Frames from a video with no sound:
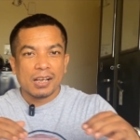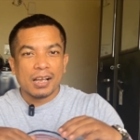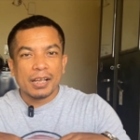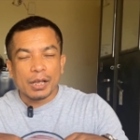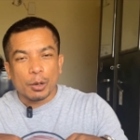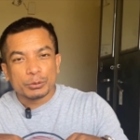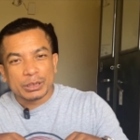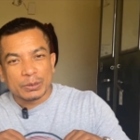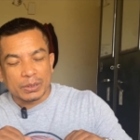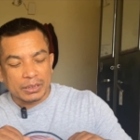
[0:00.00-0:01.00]
Hey, how is
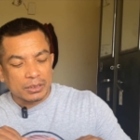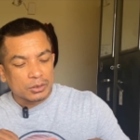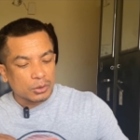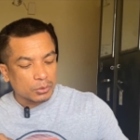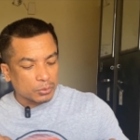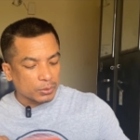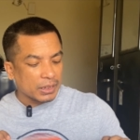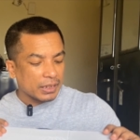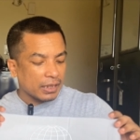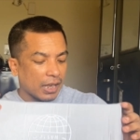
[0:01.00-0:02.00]
it going? So
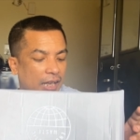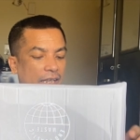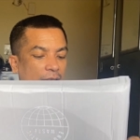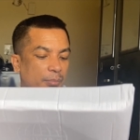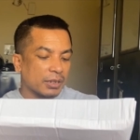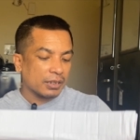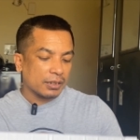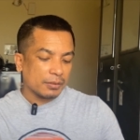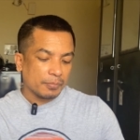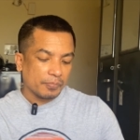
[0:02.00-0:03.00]
today I have
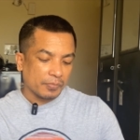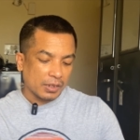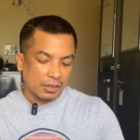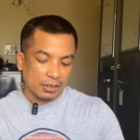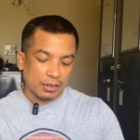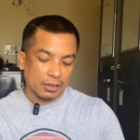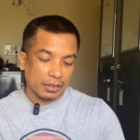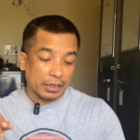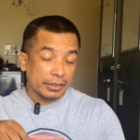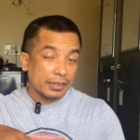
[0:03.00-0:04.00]
the
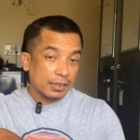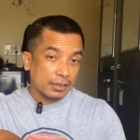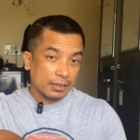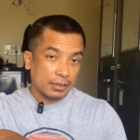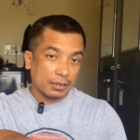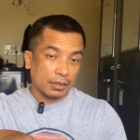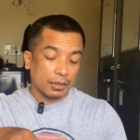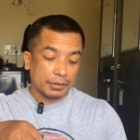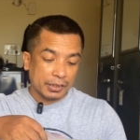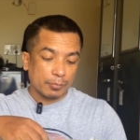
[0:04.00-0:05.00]
Adidas
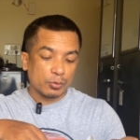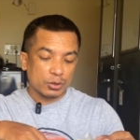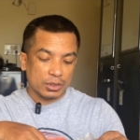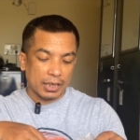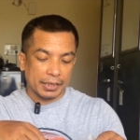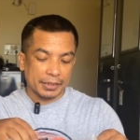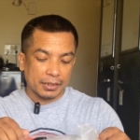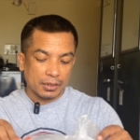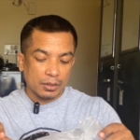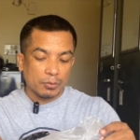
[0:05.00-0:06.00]
Ultraboost Light
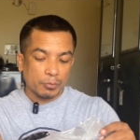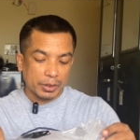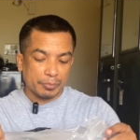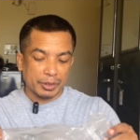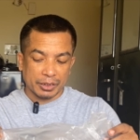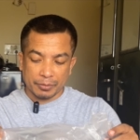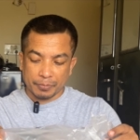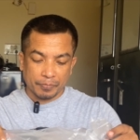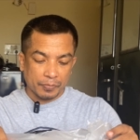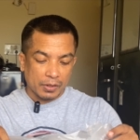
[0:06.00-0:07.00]
with me,
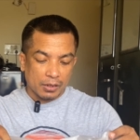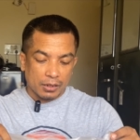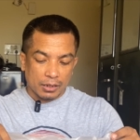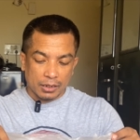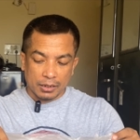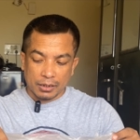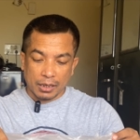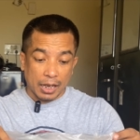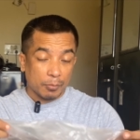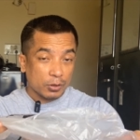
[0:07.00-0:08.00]
and
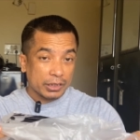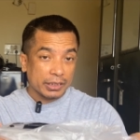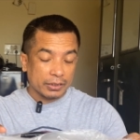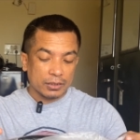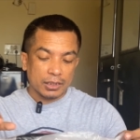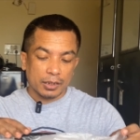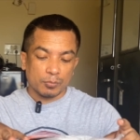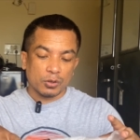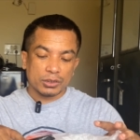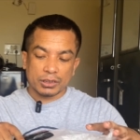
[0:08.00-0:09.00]
I have already actually
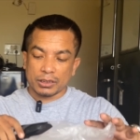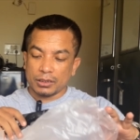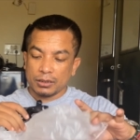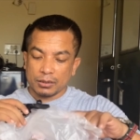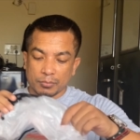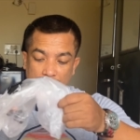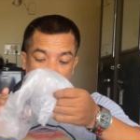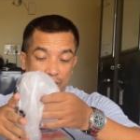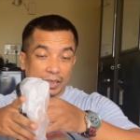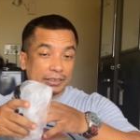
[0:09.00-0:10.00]
unboxed it
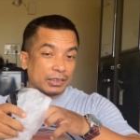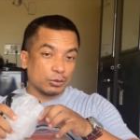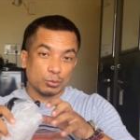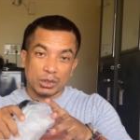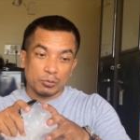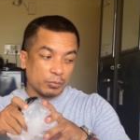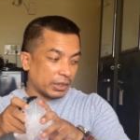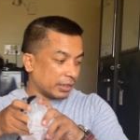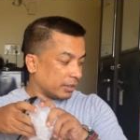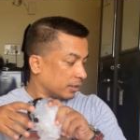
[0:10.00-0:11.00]
because I just couldn't wait